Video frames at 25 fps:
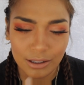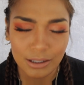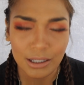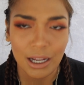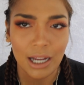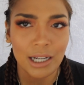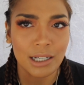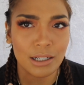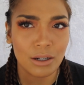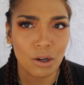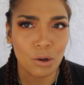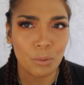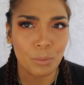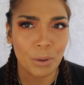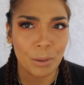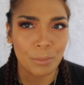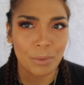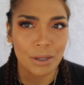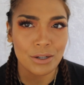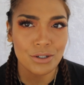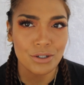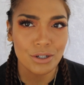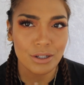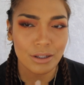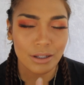I hope I
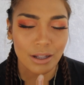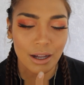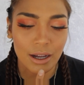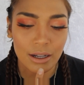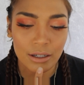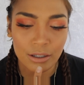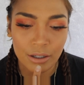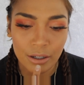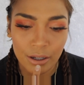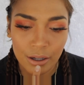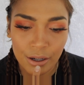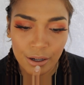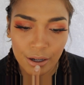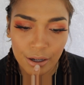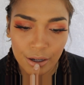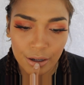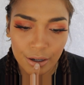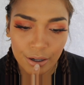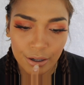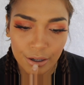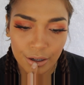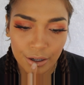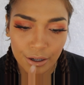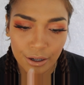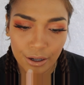mentioned that. I'm
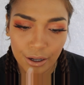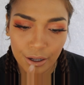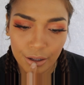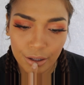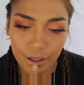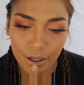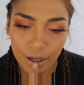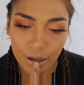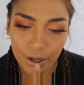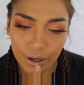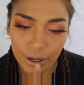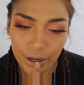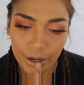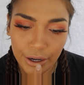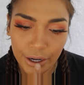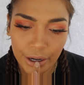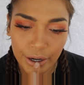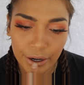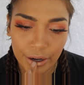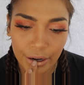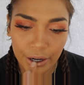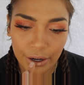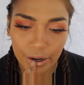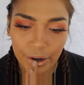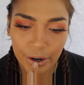going to add that on
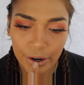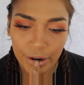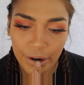here.